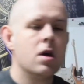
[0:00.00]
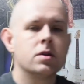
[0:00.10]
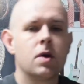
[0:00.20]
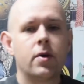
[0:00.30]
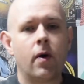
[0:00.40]

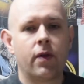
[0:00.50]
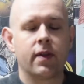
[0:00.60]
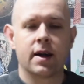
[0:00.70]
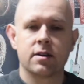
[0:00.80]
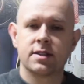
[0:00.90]
So I don't think
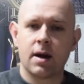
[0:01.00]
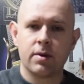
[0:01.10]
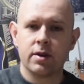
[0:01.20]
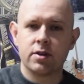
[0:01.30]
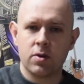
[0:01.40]
that
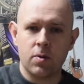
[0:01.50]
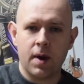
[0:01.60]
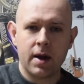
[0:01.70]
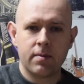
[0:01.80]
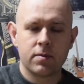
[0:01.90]
sounded too
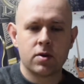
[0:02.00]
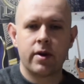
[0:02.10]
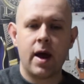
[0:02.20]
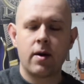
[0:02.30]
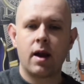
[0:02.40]
bad. So
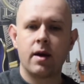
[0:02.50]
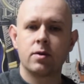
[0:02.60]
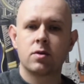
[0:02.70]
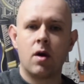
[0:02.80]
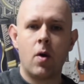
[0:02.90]
now I'd like you
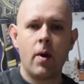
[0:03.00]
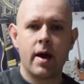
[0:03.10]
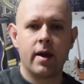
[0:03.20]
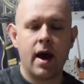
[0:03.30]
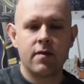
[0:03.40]
to go away
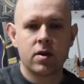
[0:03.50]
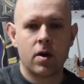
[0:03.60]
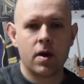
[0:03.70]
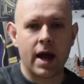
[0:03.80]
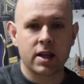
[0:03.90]
and have a go
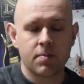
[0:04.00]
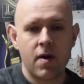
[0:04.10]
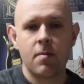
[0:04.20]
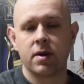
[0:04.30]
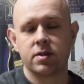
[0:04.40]
at
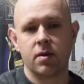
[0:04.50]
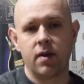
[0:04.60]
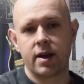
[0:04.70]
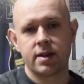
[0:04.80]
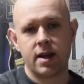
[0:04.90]
experimenting with
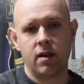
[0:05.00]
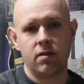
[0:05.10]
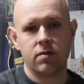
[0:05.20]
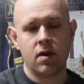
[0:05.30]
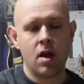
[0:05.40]
that yourself.
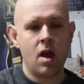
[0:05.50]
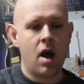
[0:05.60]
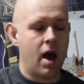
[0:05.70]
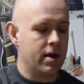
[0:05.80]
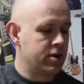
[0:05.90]

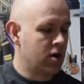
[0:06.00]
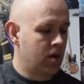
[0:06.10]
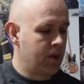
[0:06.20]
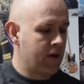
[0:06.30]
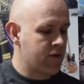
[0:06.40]
And don't
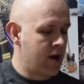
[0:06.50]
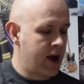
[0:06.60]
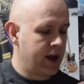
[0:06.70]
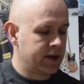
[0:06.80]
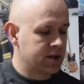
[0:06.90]
be
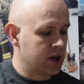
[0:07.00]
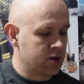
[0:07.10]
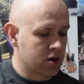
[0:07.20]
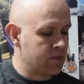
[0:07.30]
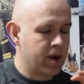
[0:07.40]
afraid to
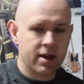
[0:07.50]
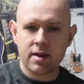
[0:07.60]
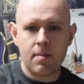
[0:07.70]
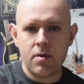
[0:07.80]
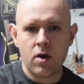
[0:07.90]
just mix
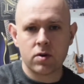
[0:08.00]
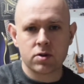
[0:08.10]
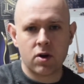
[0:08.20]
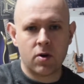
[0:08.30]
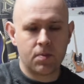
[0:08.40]
them notes
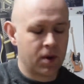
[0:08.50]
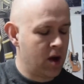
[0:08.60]
up,